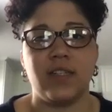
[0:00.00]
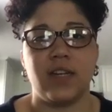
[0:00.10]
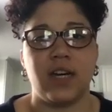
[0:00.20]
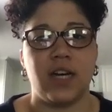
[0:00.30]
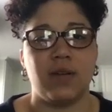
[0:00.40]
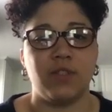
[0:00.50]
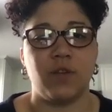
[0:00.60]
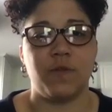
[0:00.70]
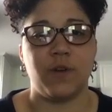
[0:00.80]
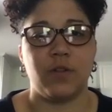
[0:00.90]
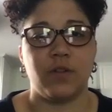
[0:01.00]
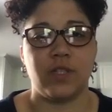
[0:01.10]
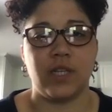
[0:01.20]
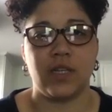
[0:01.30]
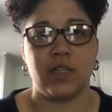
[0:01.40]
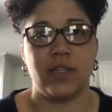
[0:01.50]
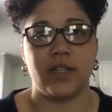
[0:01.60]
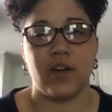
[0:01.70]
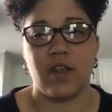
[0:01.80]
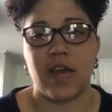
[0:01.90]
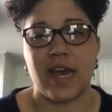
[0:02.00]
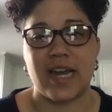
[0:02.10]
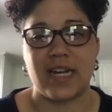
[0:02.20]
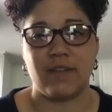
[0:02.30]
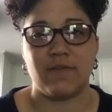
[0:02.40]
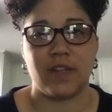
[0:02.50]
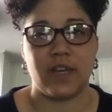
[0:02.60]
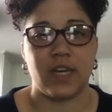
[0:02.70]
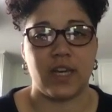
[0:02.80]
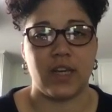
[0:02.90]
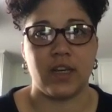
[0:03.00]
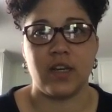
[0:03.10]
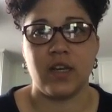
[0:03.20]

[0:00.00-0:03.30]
so folks can click on that if they